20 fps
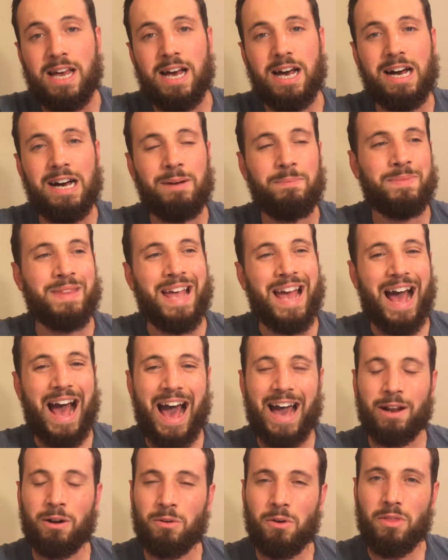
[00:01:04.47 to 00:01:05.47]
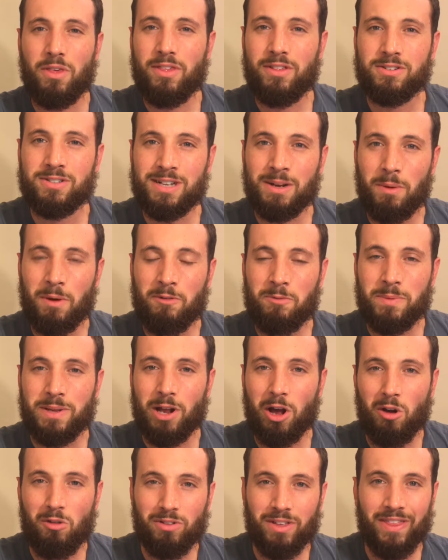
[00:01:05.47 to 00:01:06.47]
I don't know that there's any way for me
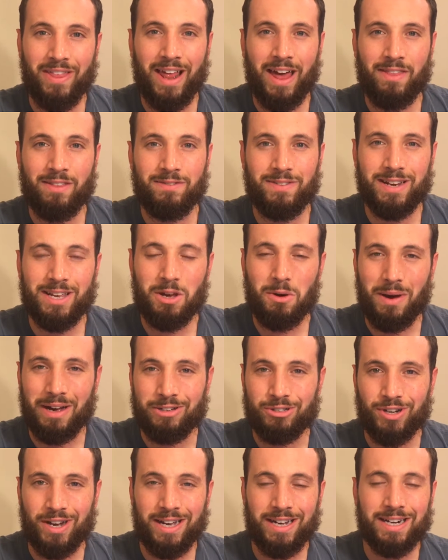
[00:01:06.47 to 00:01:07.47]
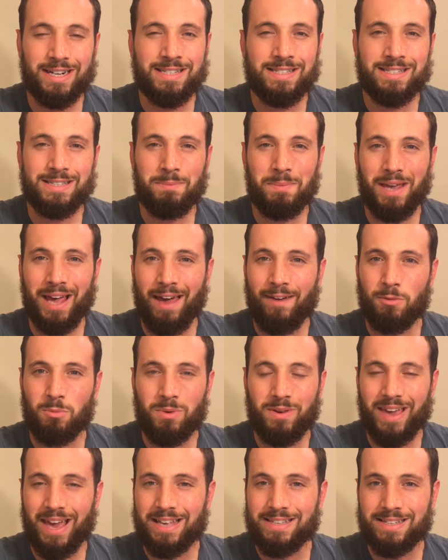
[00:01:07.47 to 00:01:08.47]
to overlay that on the video. I tried. It doesn't seem like
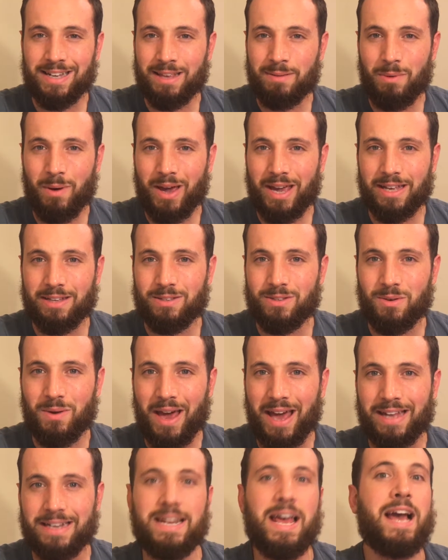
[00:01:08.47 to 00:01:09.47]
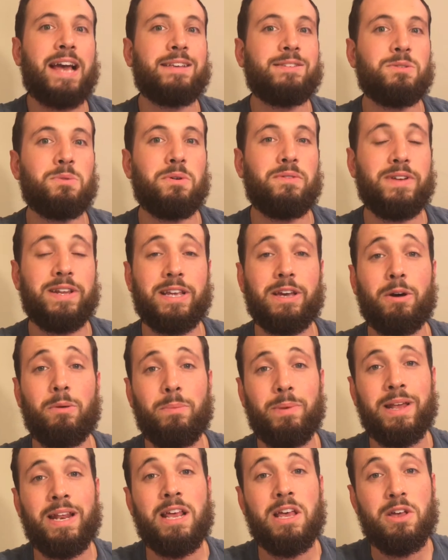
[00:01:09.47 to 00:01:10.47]
iMovie has any way to add text to a video,
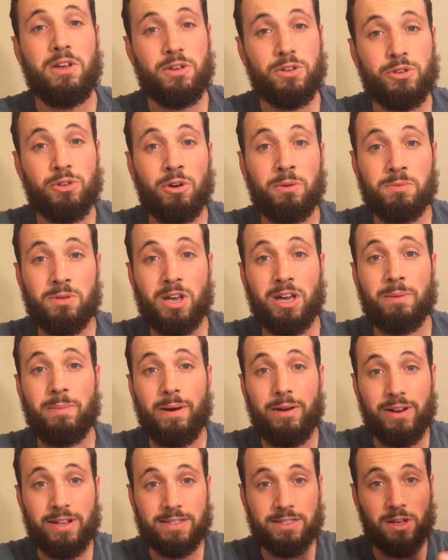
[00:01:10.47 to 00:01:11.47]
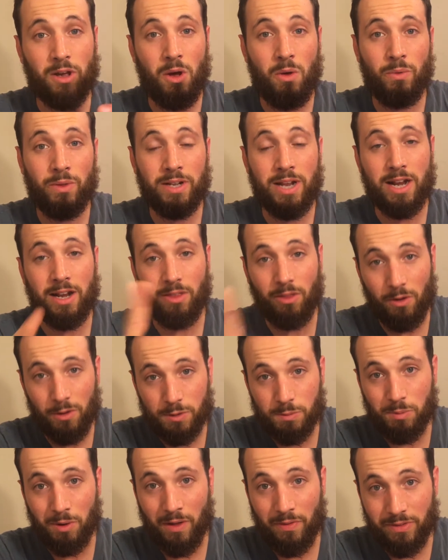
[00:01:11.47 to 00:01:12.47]
but you know what I'm talking about. It's a colon and a
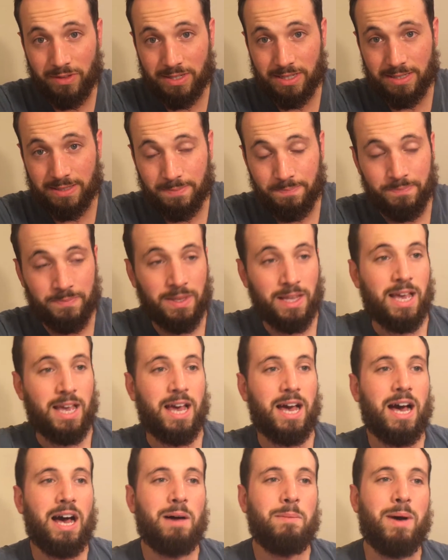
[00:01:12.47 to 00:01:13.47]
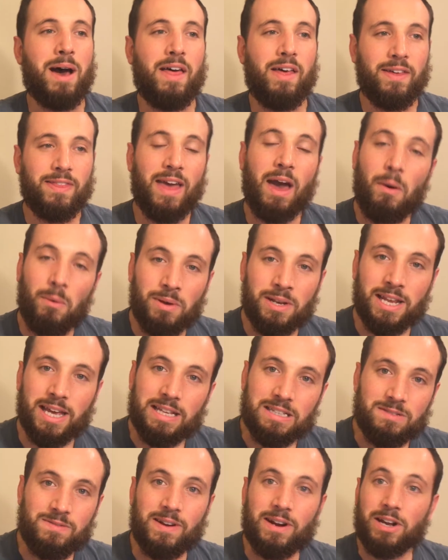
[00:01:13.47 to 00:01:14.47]
closed parenthesis. I like that one.
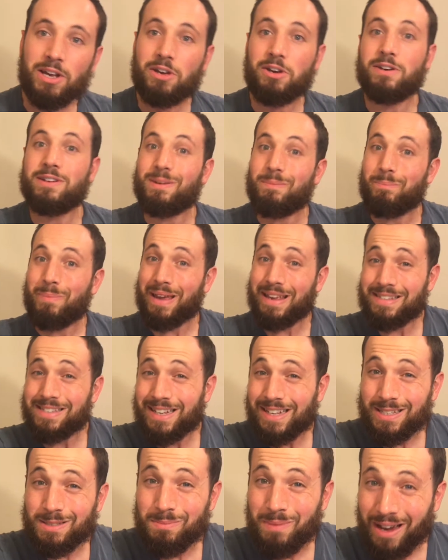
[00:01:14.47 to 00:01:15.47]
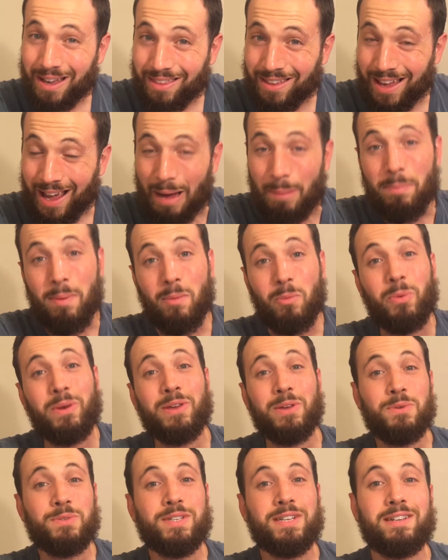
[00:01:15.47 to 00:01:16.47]
It's a very good basic smiley. I probably
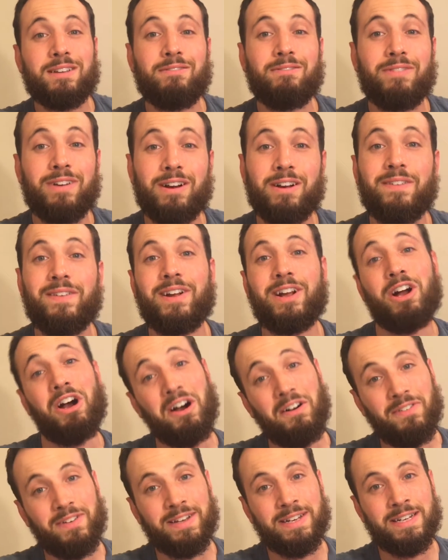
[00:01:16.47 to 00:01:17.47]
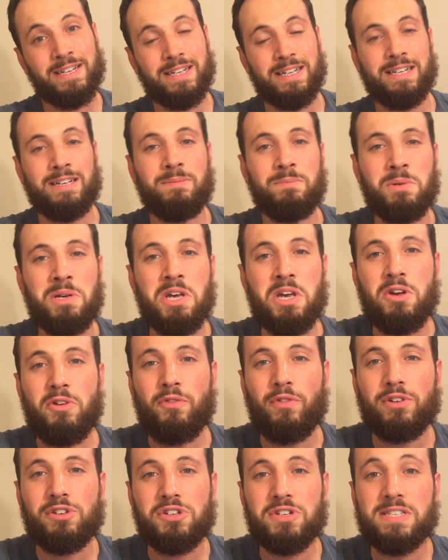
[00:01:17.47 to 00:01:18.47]
use it very, very often
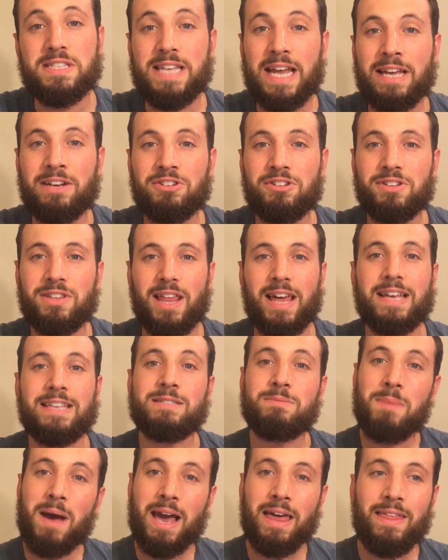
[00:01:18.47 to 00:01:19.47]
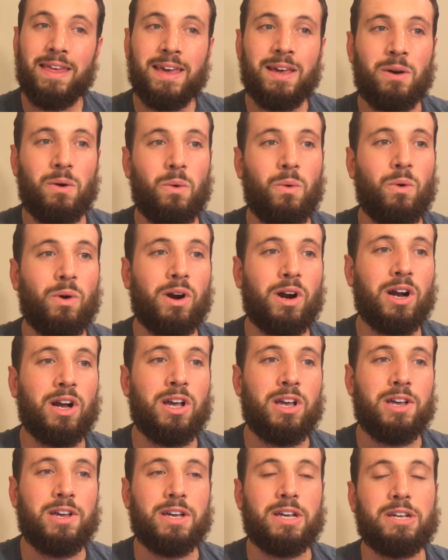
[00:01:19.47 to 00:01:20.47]
for just standard like smiling or
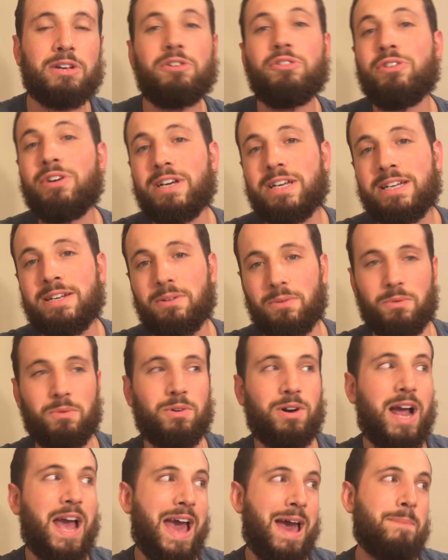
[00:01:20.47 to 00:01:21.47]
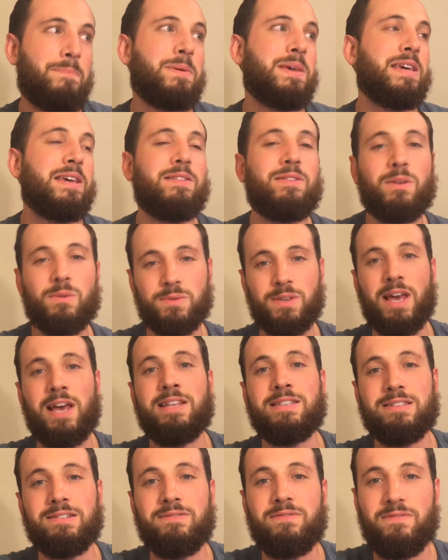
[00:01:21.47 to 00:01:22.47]
good or happy, those
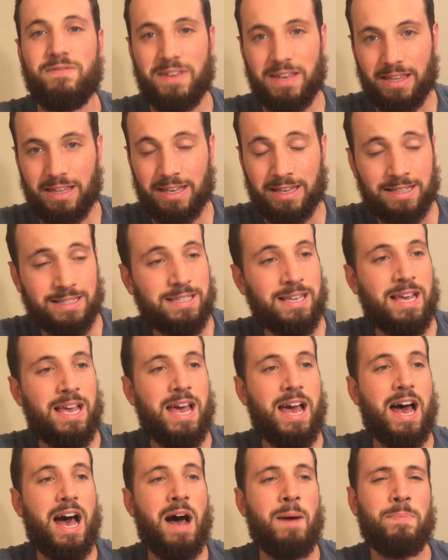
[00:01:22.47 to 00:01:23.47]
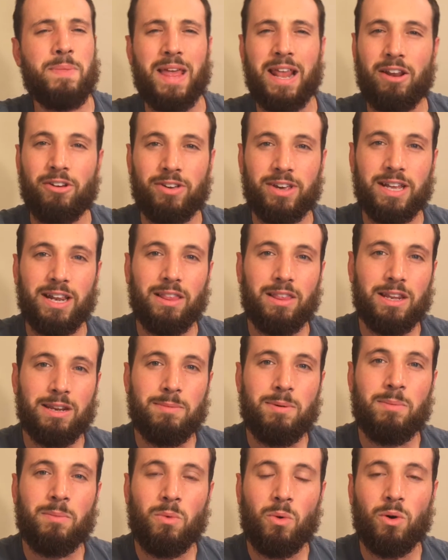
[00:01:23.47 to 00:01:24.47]
kinds of feelings. And I'll get a little
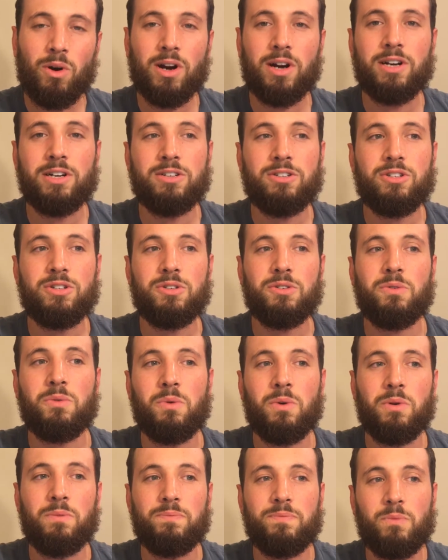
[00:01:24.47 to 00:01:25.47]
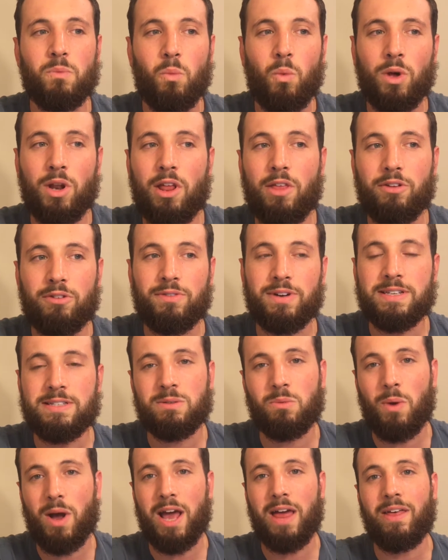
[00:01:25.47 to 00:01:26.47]
bit more to one other
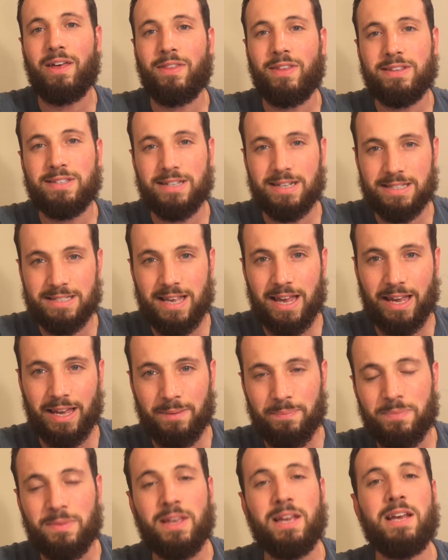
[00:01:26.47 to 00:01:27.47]
reason why I like these in a second.